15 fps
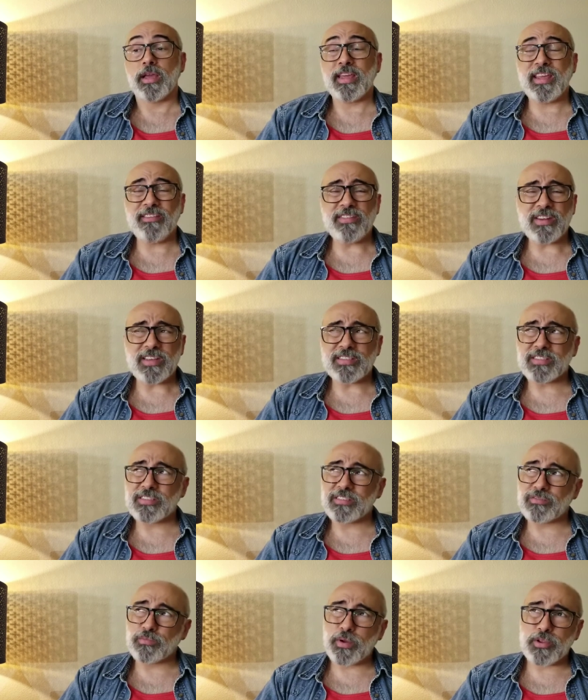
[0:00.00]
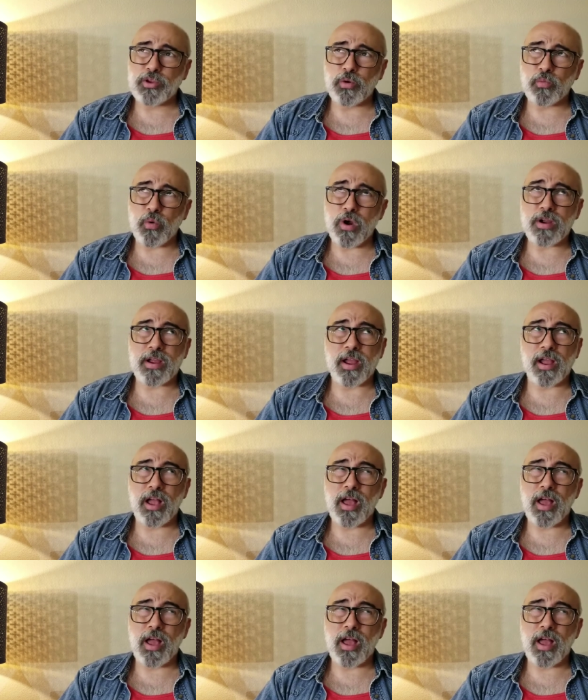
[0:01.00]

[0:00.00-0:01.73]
Even as when you're working,